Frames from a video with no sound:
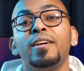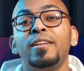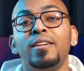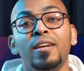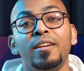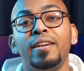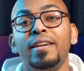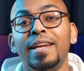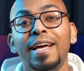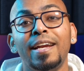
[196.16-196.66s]
in
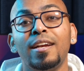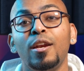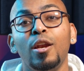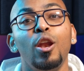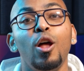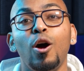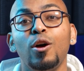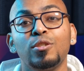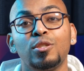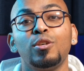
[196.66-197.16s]
a net
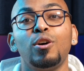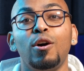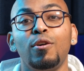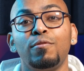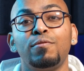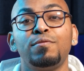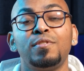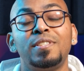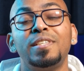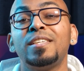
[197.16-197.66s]
loss of
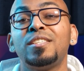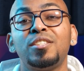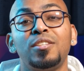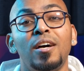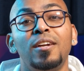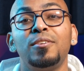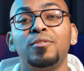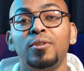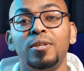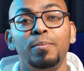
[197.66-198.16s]

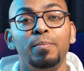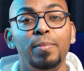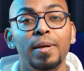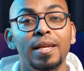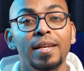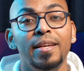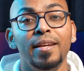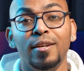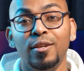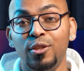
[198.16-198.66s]
$600
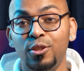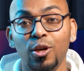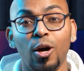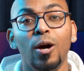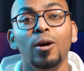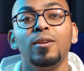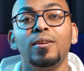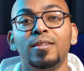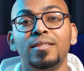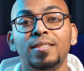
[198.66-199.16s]
billion
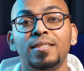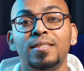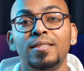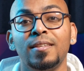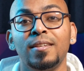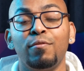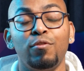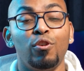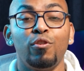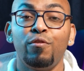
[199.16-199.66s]

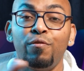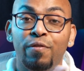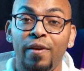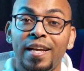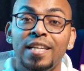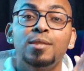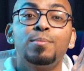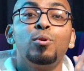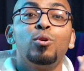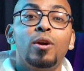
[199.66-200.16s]
for
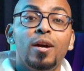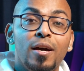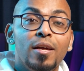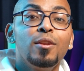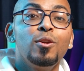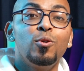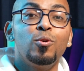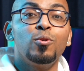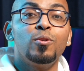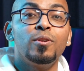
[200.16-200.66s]
Facebook
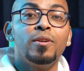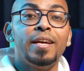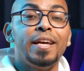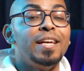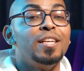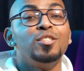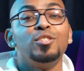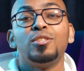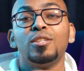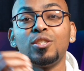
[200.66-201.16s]
alone
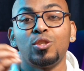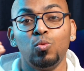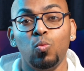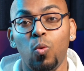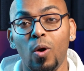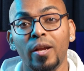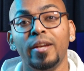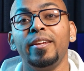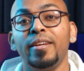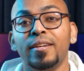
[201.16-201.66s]
in just
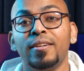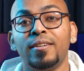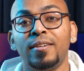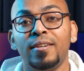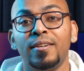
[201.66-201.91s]
1 year.